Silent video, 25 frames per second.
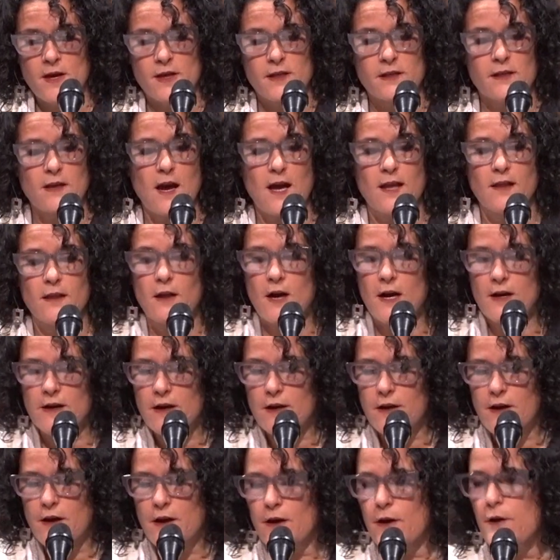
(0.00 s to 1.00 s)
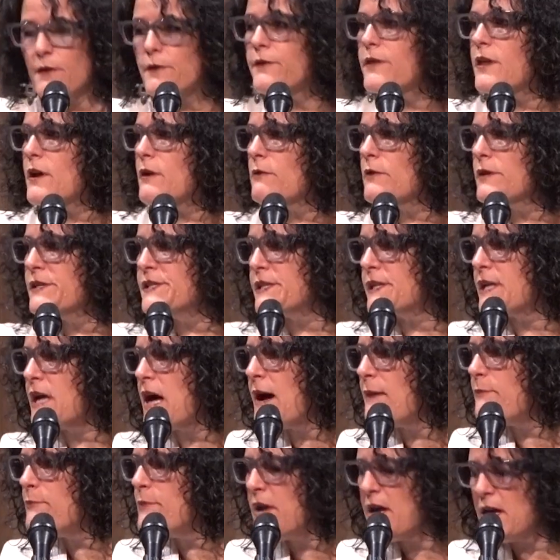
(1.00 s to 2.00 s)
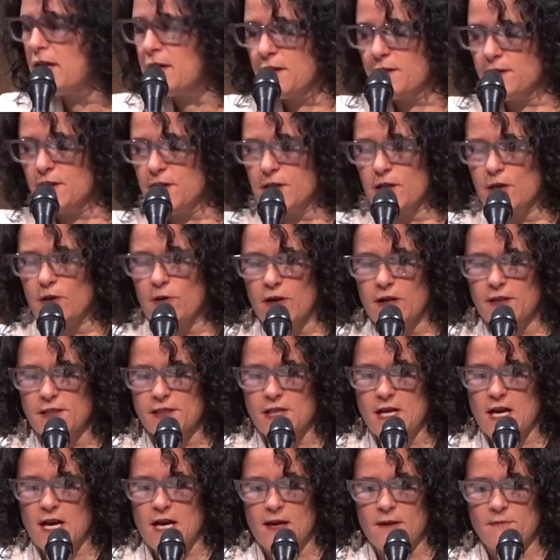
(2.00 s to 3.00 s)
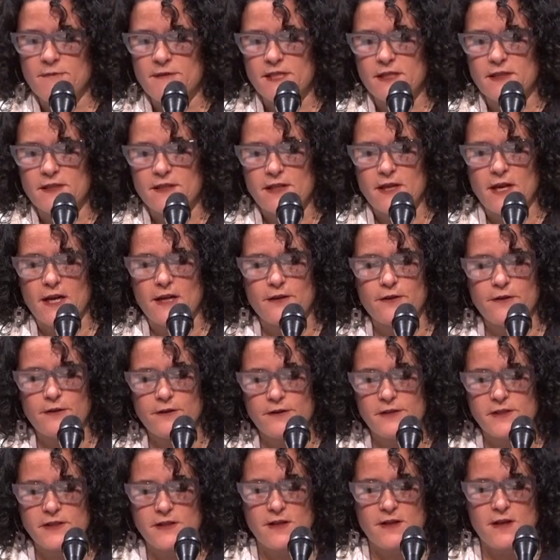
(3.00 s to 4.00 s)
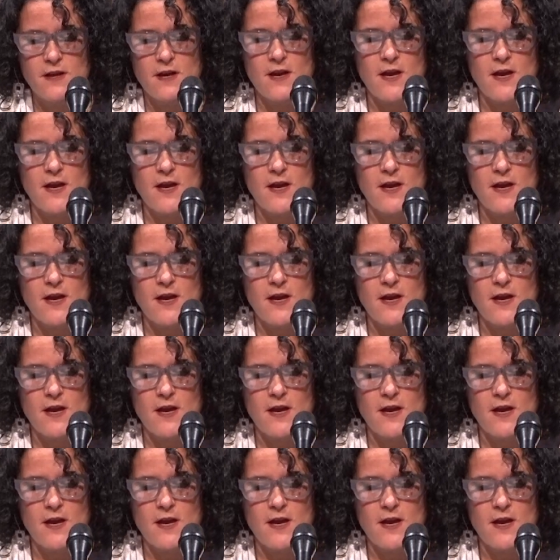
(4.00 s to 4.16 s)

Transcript: Not long ago, there was an op-ed in the New York Times entitled,